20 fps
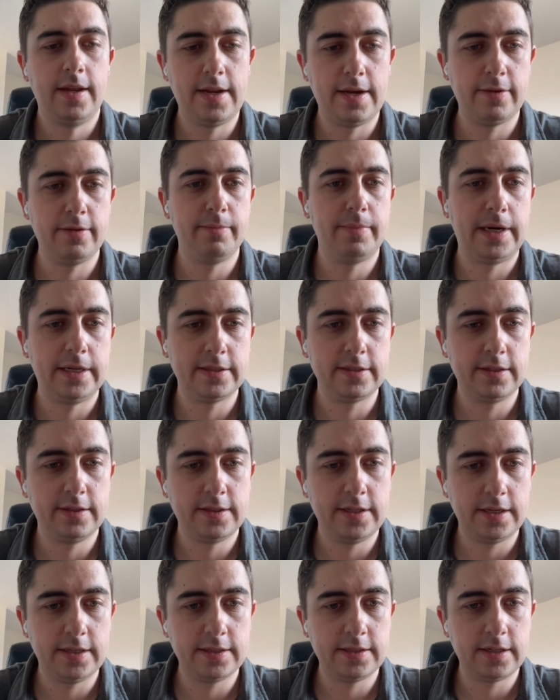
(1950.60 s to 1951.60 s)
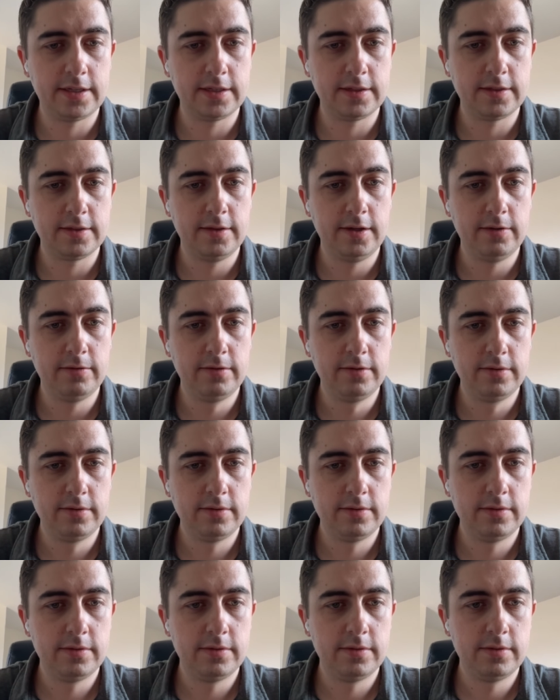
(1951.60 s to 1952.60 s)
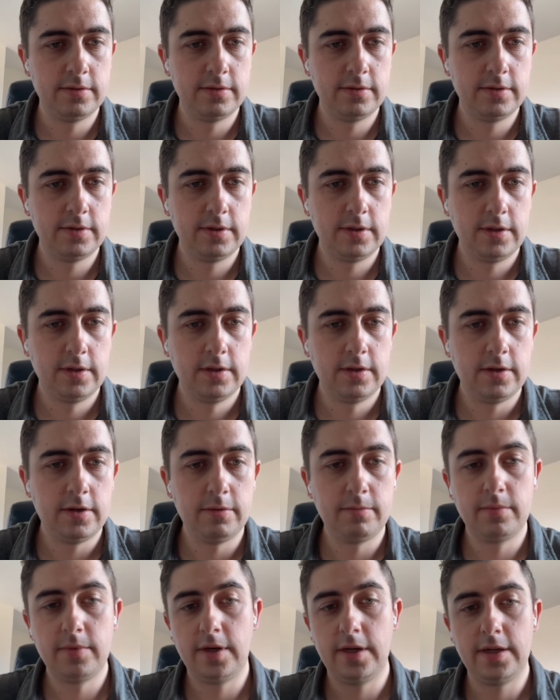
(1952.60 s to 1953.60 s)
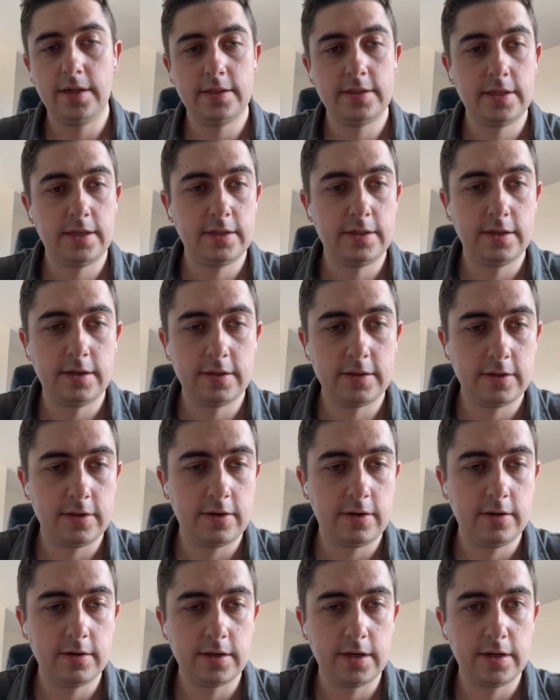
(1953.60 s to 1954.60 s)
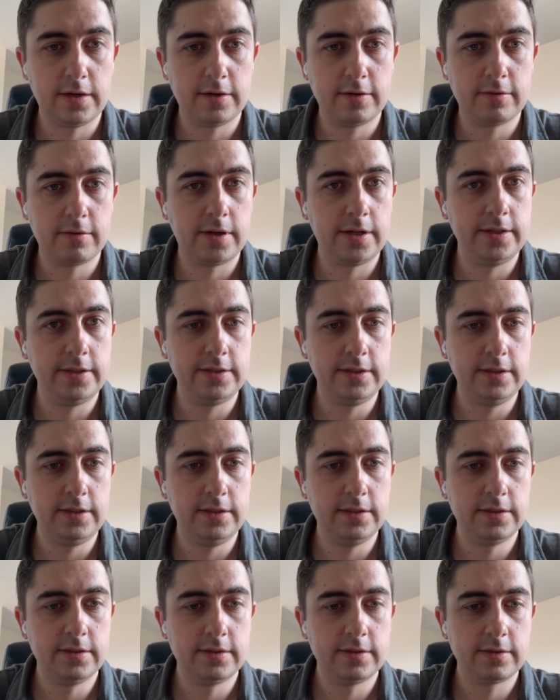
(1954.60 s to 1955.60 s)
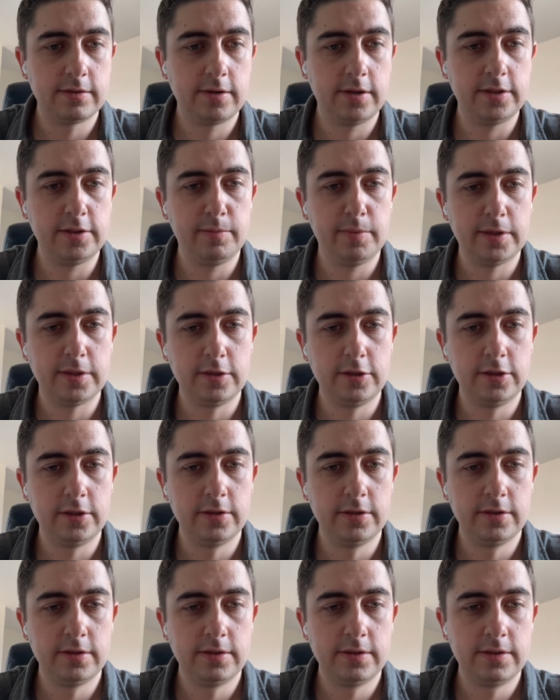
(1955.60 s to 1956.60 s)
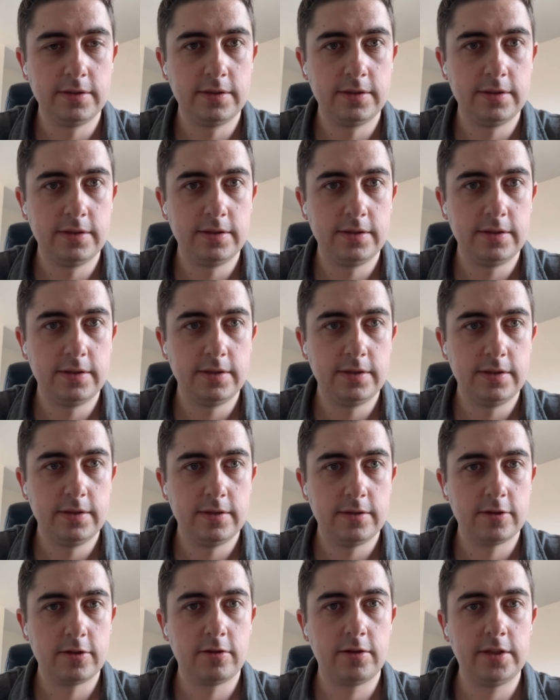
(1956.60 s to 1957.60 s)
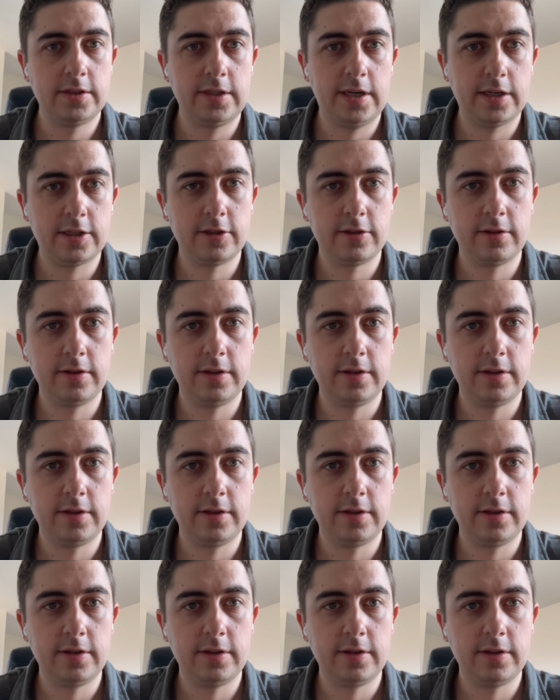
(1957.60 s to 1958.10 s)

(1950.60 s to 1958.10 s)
and now the bot's going to take a second to load. Oh, and it sent us all kind of crazy messages. So let's